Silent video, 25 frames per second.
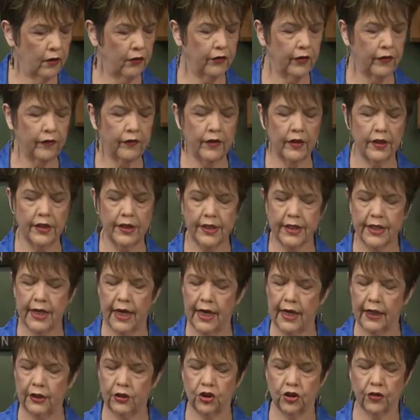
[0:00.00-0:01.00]
just a
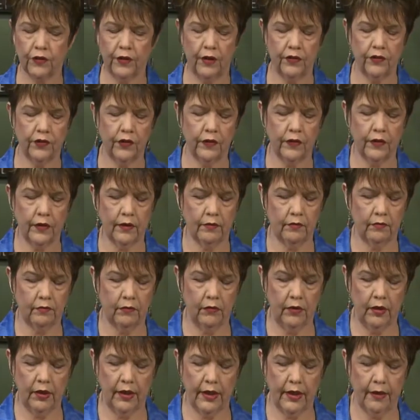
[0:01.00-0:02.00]
touch, just a
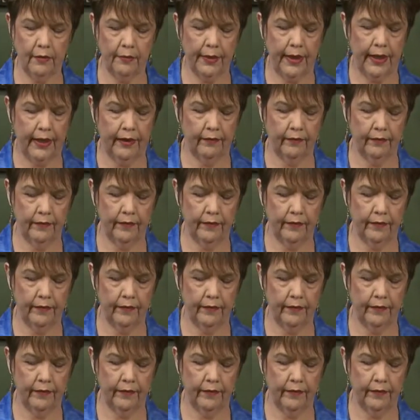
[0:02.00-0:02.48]
little bit.